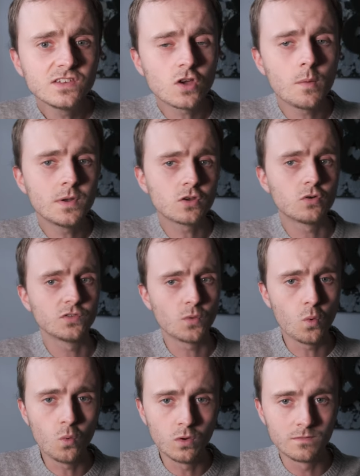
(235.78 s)
is common
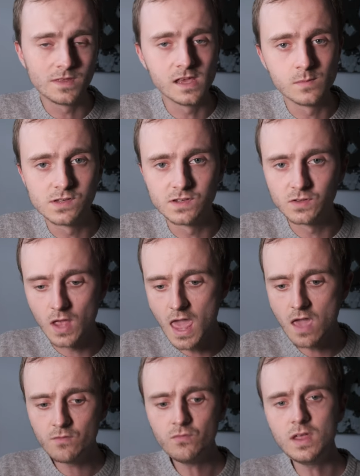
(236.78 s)
across all of the images.
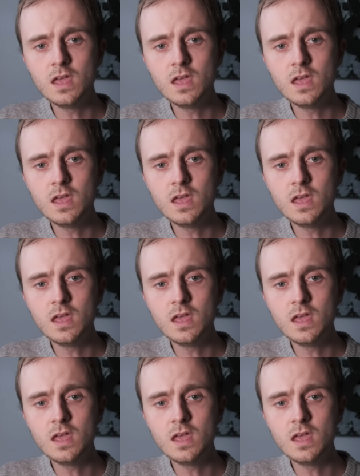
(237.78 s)
Every